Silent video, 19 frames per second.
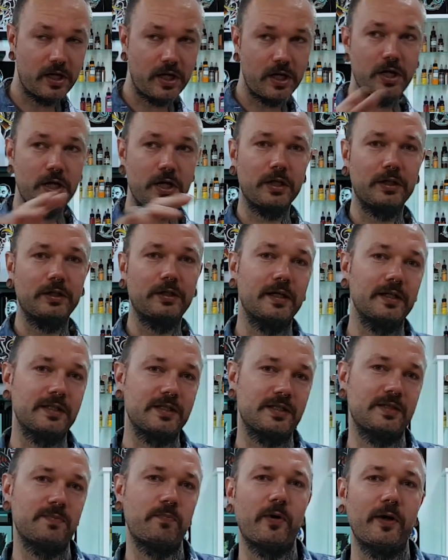ink
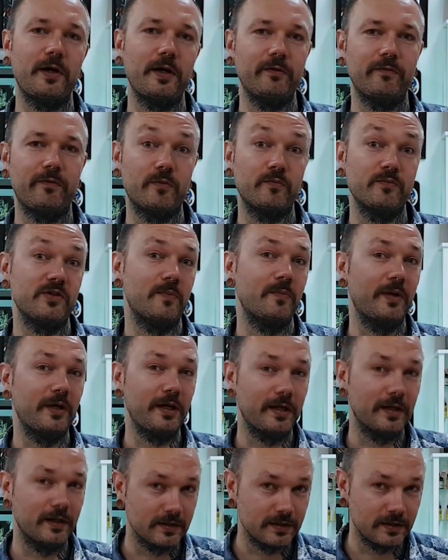that's sprayed from
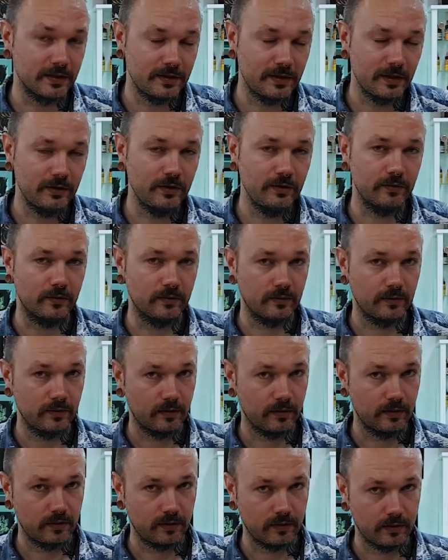somebody else's tattoo?
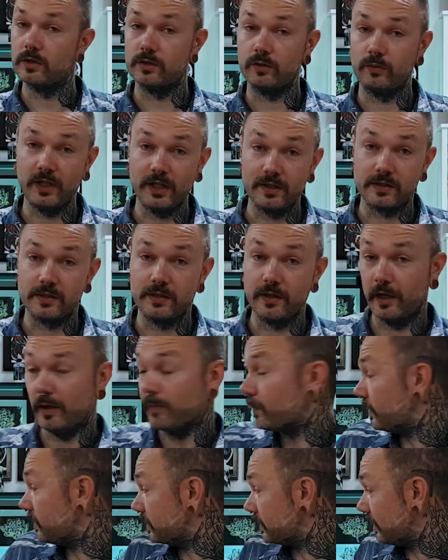So yes,
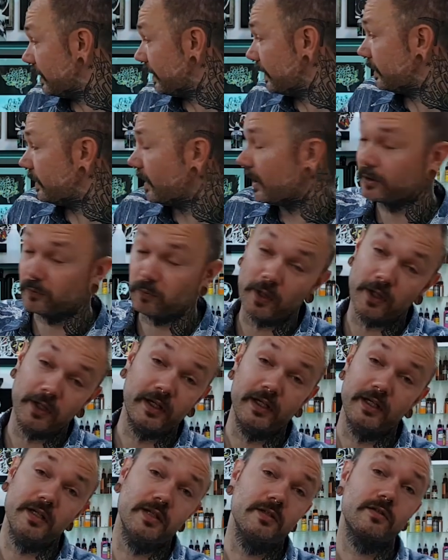aprons like that one
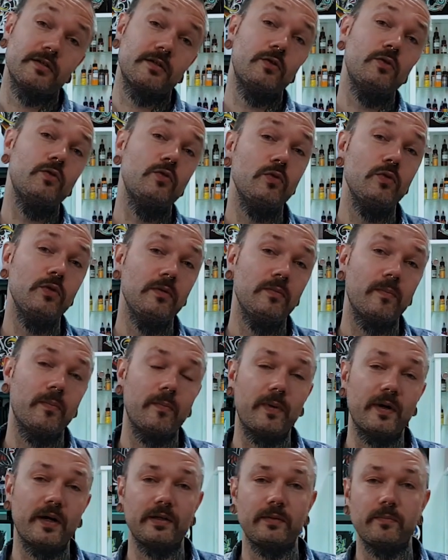is cool,
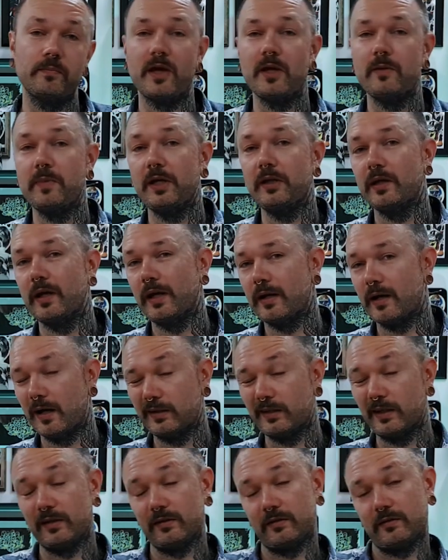but maybe they're
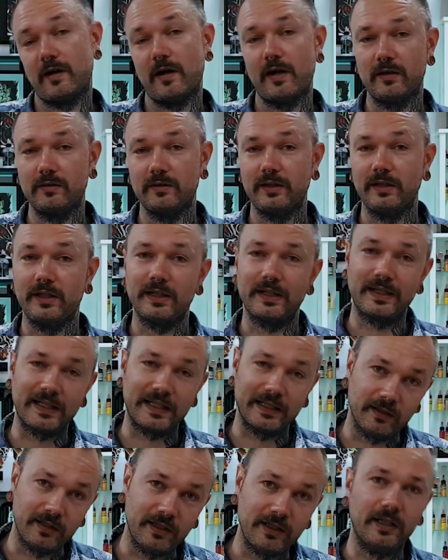not entirely
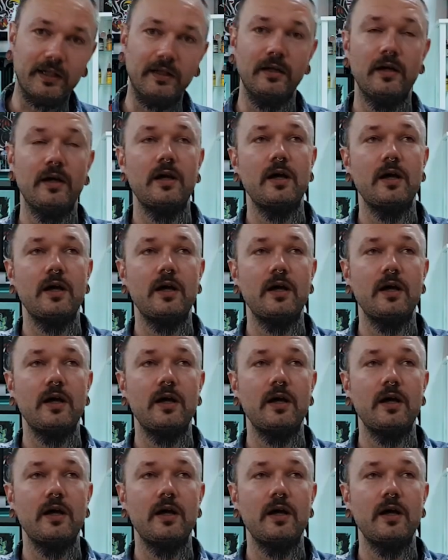clean.